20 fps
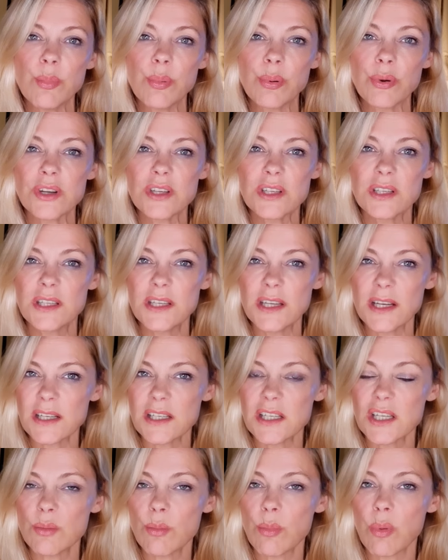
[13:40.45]

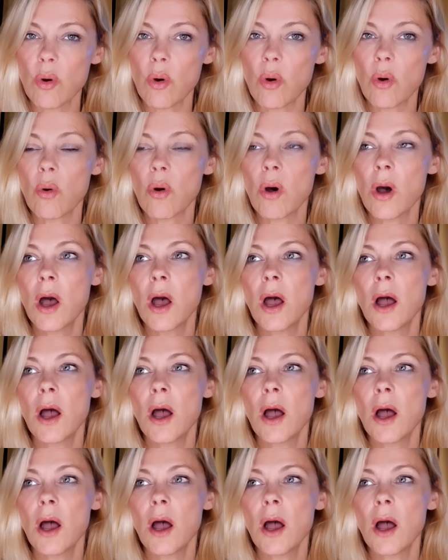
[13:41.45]
predictable